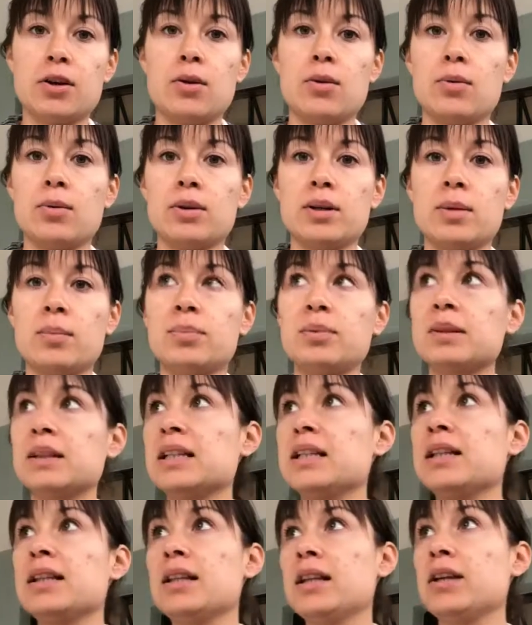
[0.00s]
go
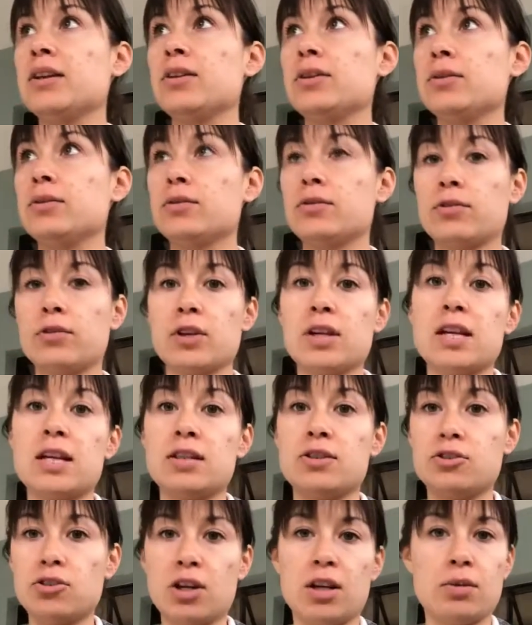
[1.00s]
completely
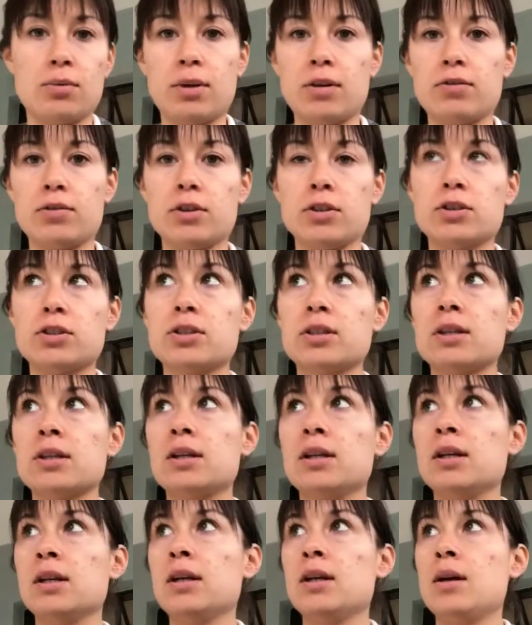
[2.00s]
gluten-free January 1st.
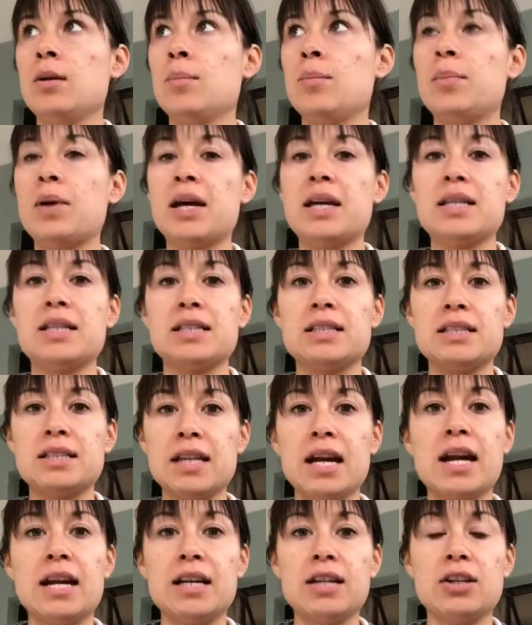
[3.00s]
But
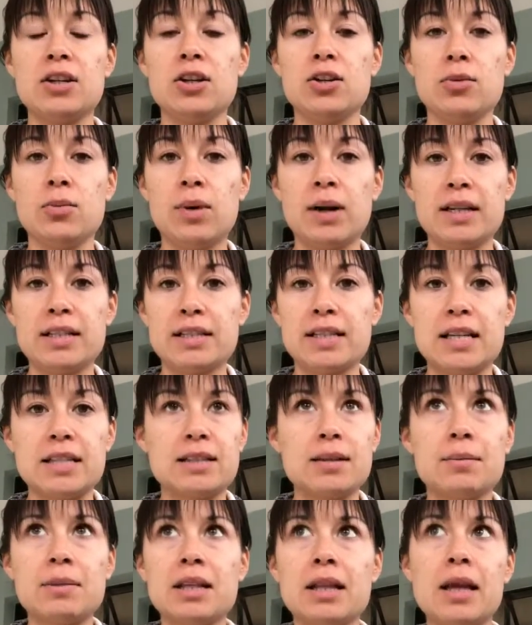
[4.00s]
instead, you wanna say
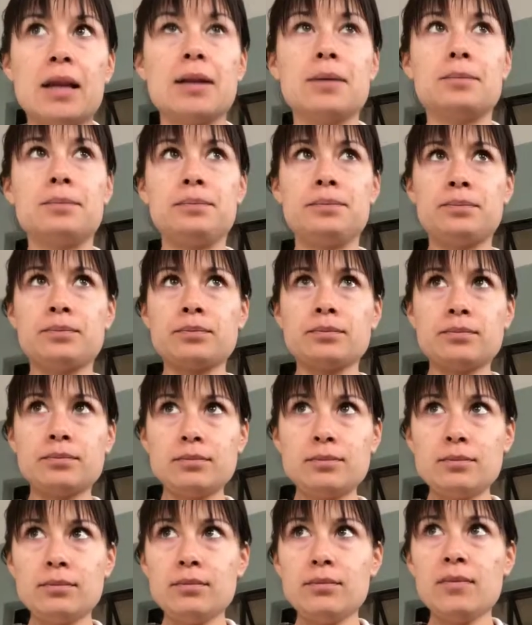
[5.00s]
something like,
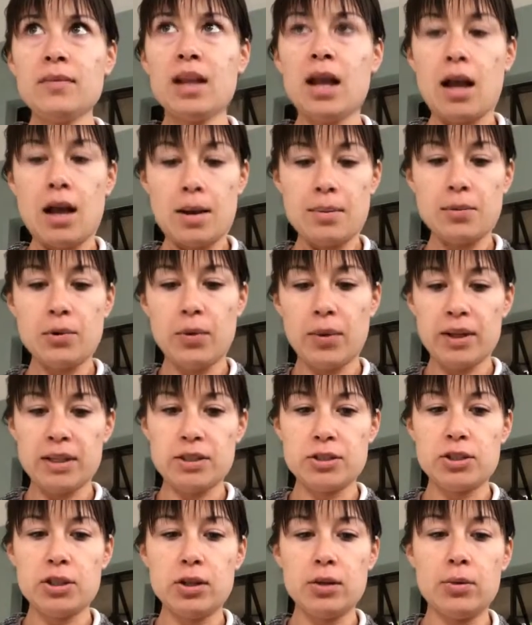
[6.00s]
I'm
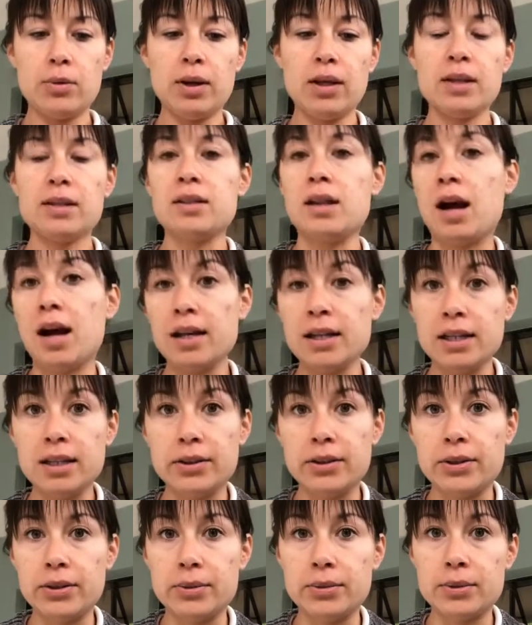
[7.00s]
going to not
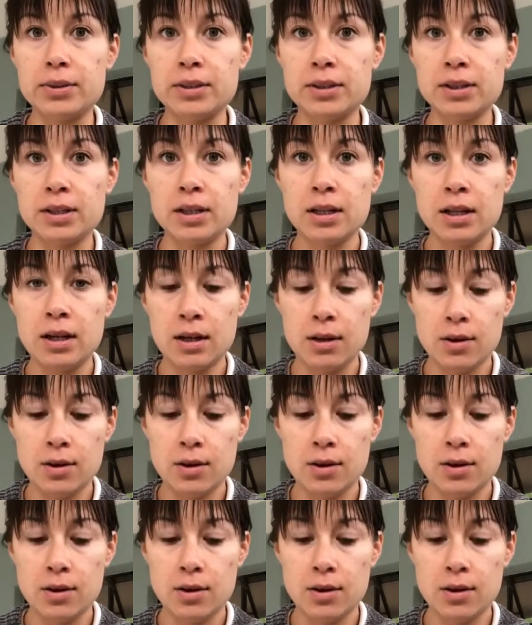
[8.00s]
eat gluten